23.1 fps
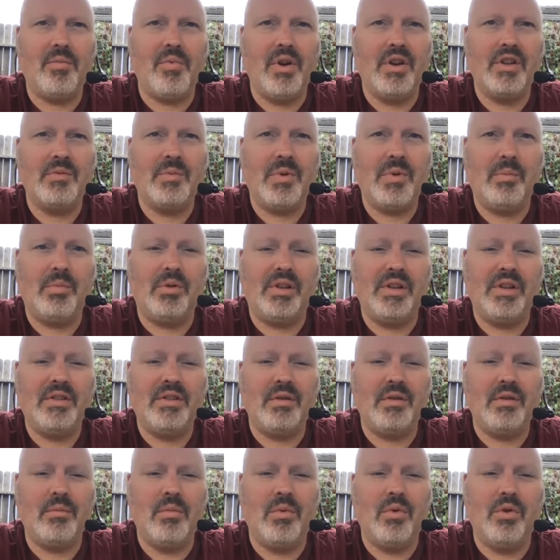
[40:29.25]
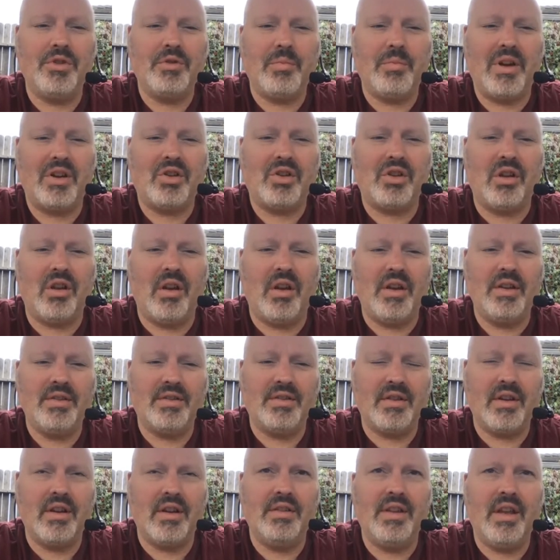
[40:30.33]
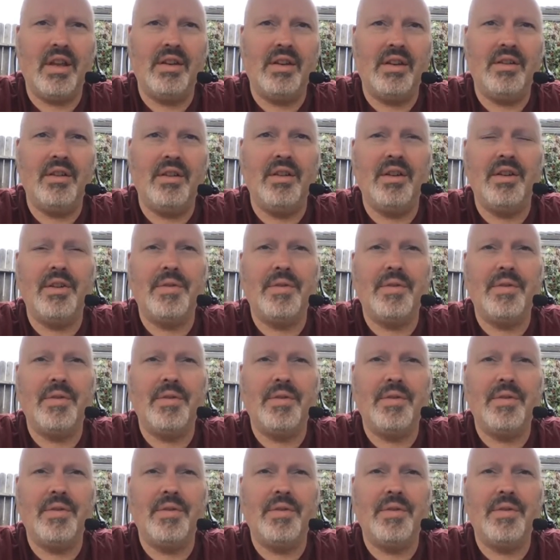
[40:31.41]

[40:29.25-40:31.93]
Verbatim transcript: brings people into a more specialized and then